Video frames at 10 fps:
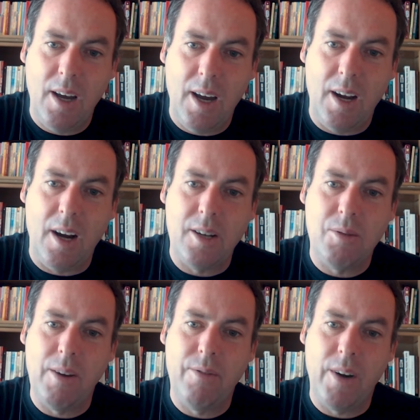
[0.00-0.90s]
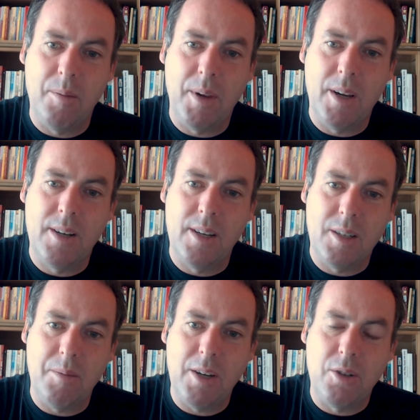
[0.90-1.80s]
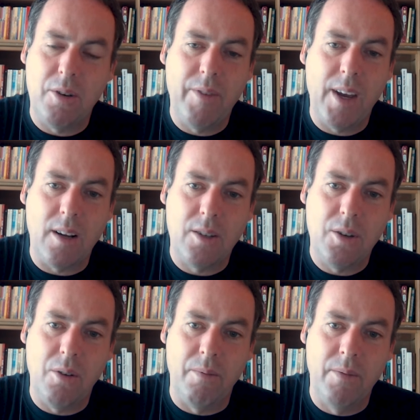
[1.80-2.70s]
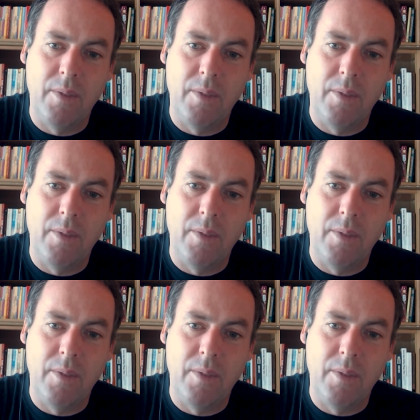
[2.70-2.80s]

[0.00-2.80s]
And heart rate variability is a measure of vagal tone.